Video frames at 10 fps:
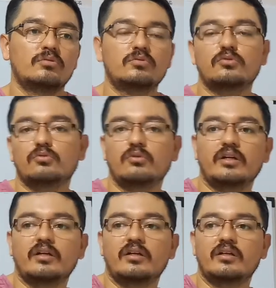do
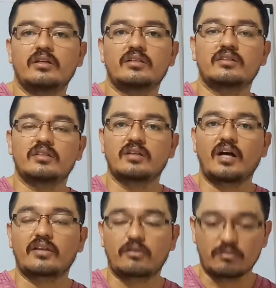it
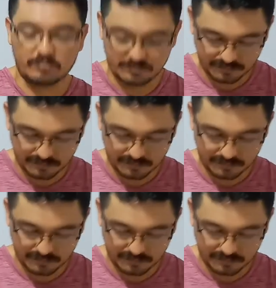at home.